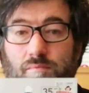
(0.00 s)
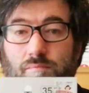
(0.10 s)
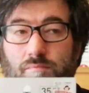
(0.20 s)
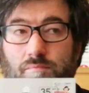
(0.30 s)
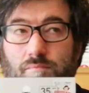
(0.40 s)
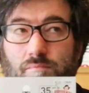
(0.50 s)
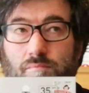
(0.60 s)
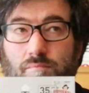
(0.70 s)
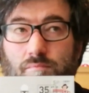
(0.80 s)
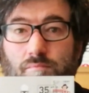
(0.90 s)

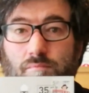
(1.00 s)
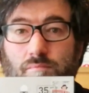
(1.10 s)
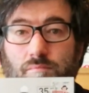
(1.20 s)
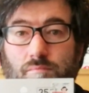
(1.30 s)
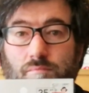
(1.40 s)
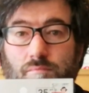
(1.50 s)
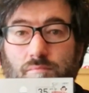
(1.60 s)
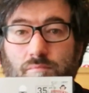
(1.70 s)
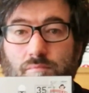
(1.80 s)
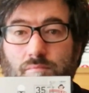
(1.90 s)

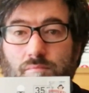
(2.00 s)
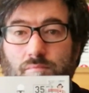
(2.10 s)
[no speech]